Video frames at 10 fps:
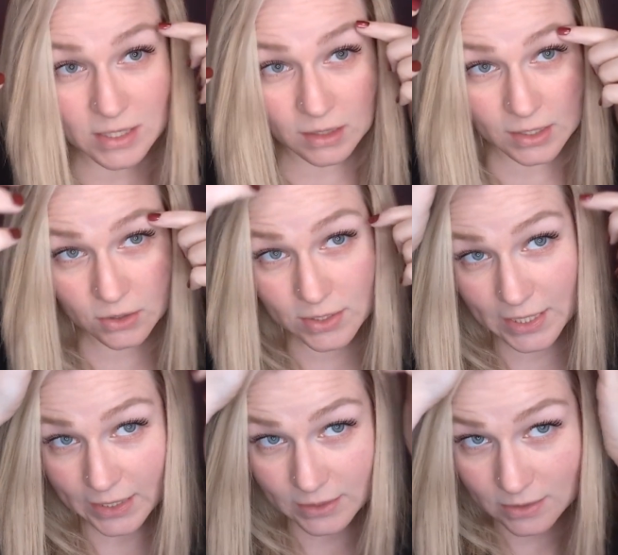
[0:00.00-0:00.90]
a little
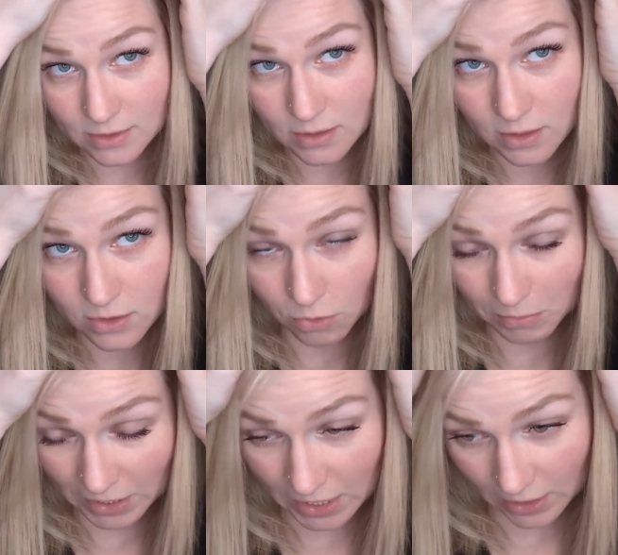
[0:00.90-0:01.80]
dense, so
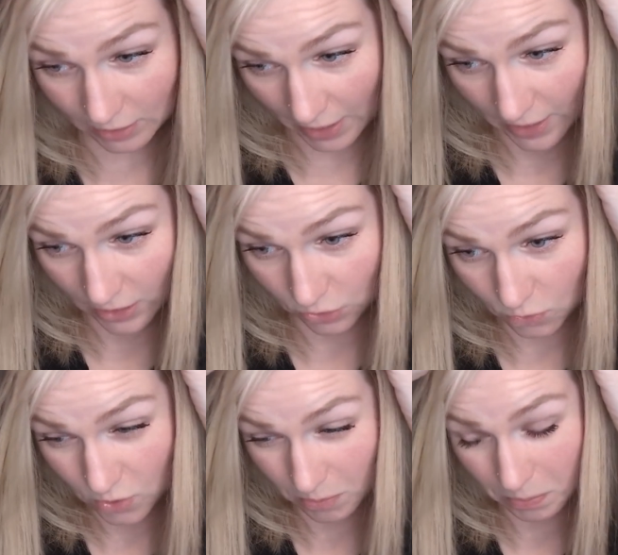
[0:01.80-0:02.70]
meaning like you
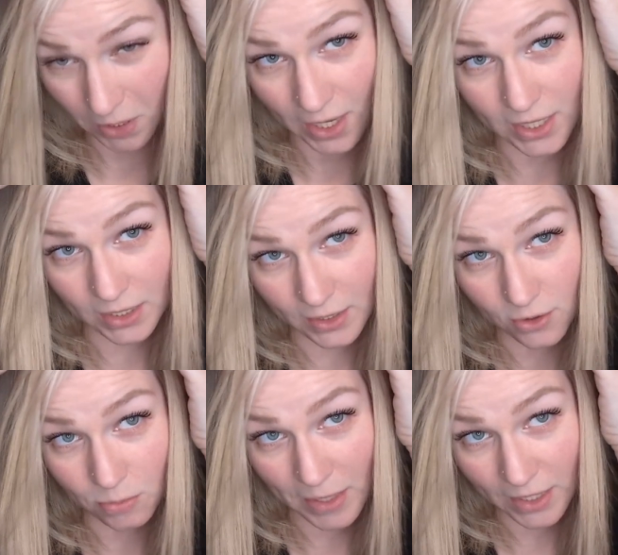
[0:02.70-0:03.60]
could pluck it a
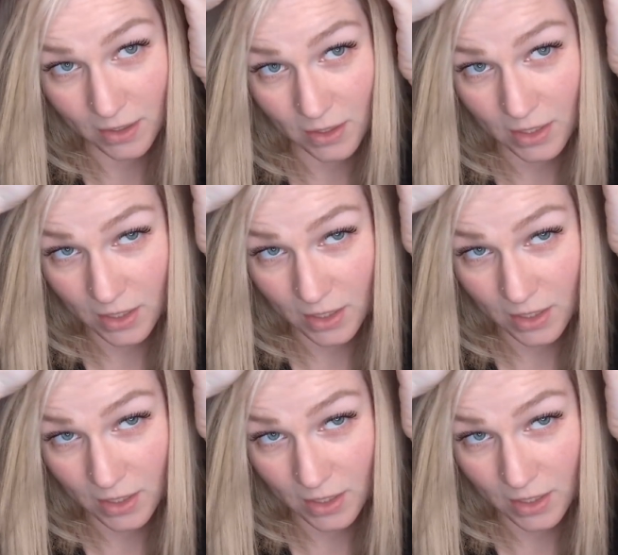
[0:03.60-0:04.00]
little bit.